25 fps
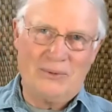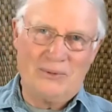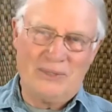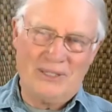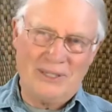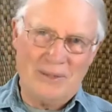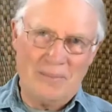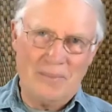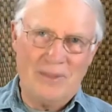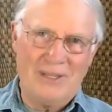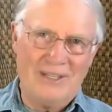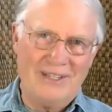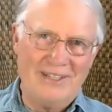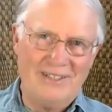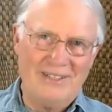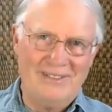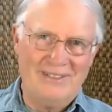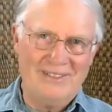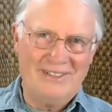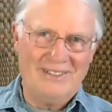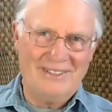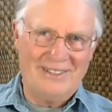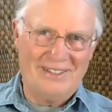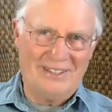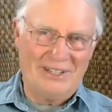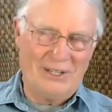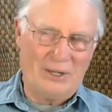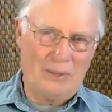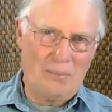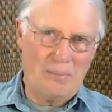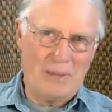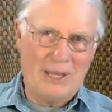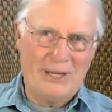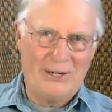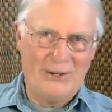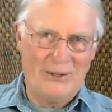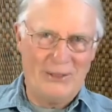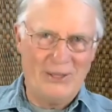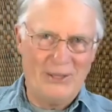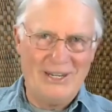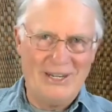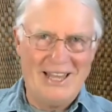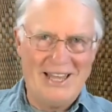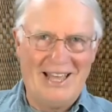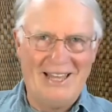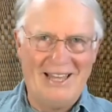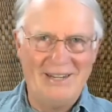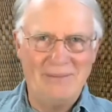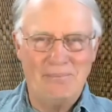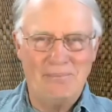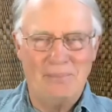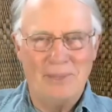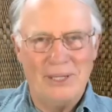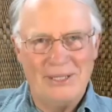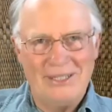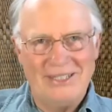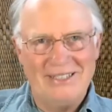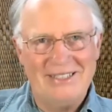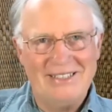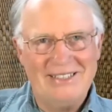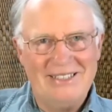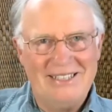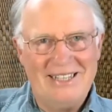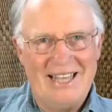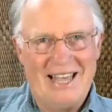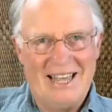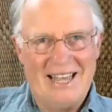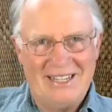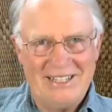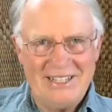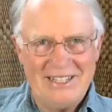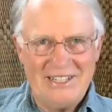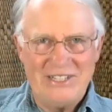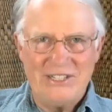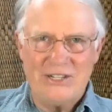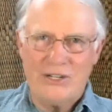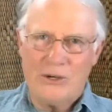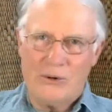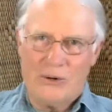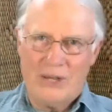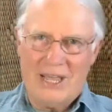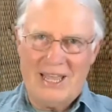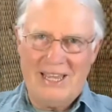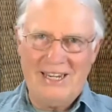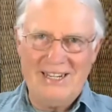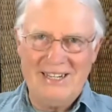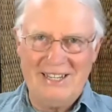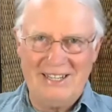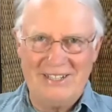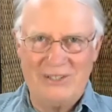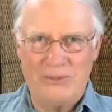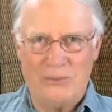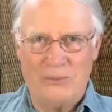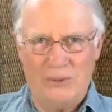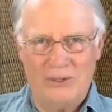something a little better than that, but at least okayness.